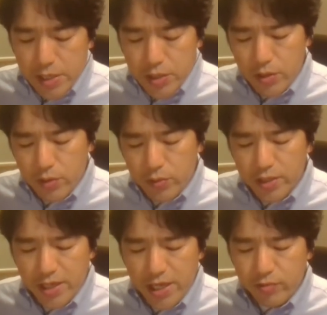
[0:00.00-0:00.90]
So the
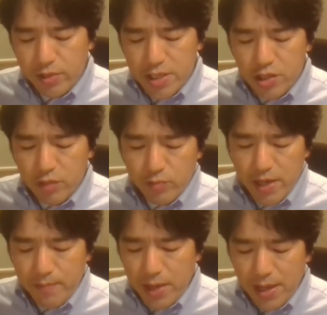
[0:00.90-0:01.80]
decrease of the
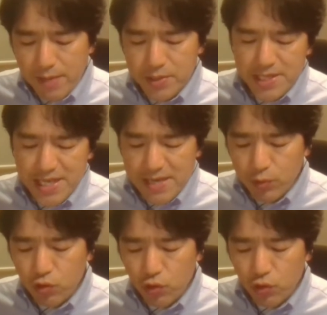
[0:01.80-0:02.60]
mean PAP seemed